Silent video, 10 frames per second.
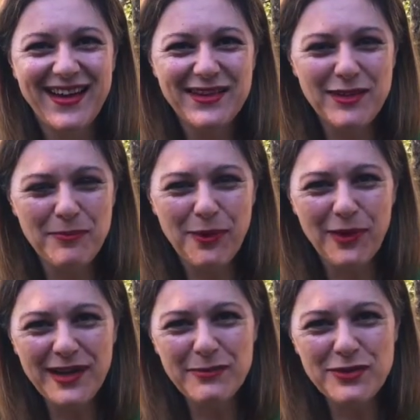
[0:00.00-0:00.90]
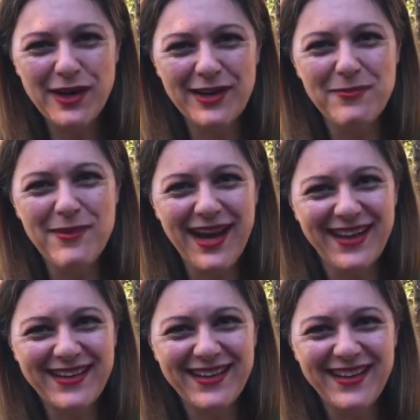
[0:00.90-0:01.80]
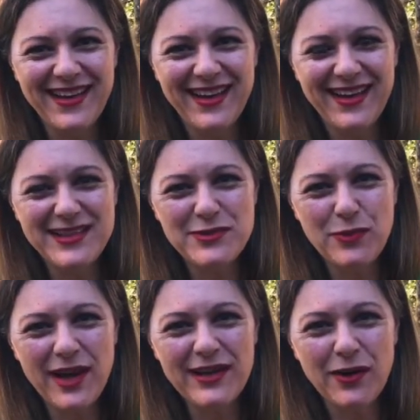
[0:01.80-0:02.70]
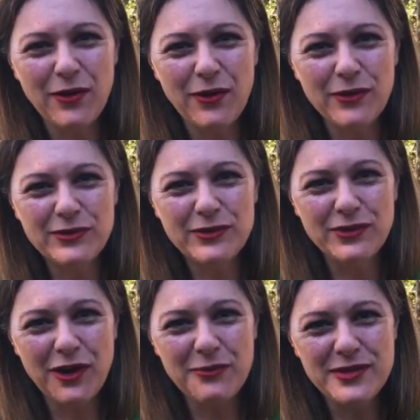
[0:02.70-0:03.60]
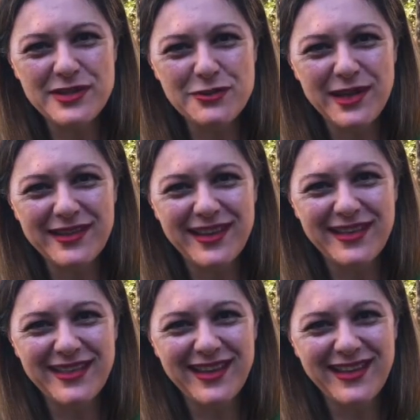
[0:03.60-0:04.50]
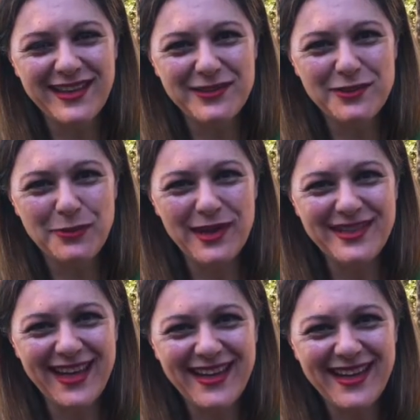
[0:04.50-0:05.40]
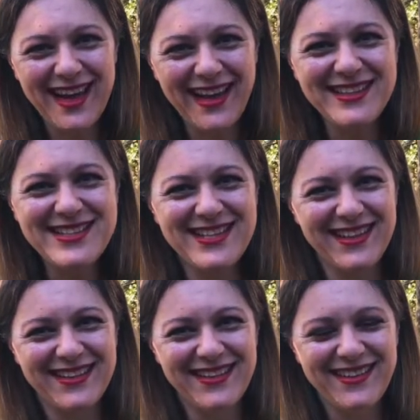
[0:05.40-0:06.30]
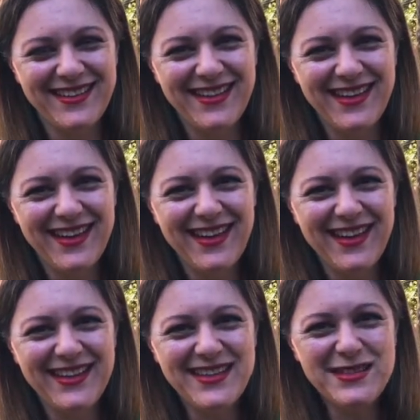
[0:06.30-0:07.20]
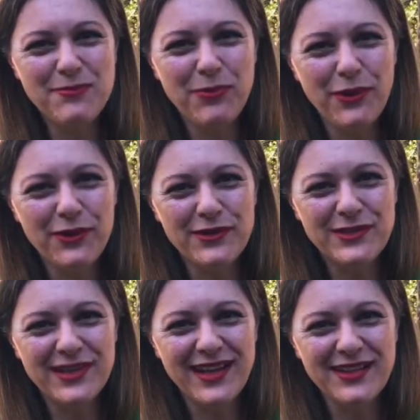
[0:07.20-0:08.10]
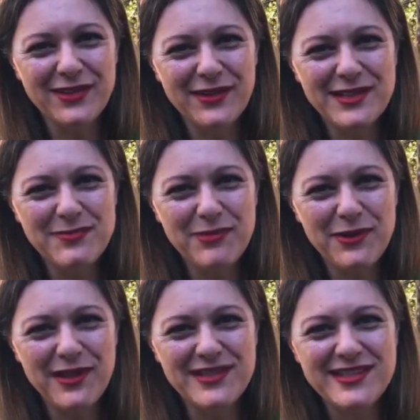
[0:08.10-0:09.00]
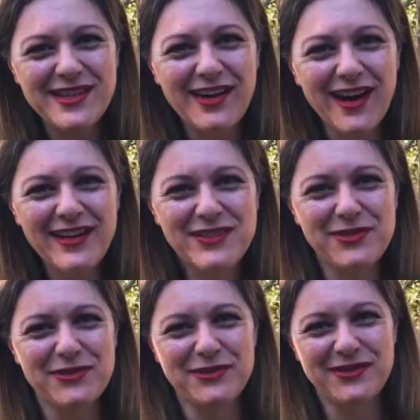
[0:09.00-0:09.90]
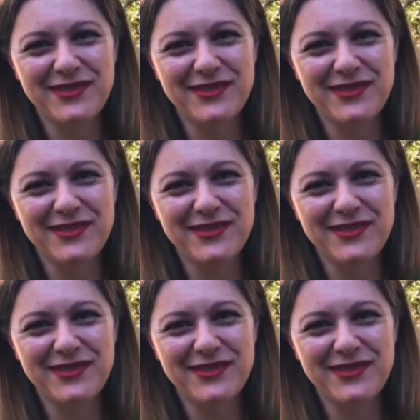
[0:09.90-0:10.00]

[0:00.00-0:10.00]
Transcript: The point I'm trying to make is one ought to not restrict their thinking to what they can see. It is important to let your experience guide you.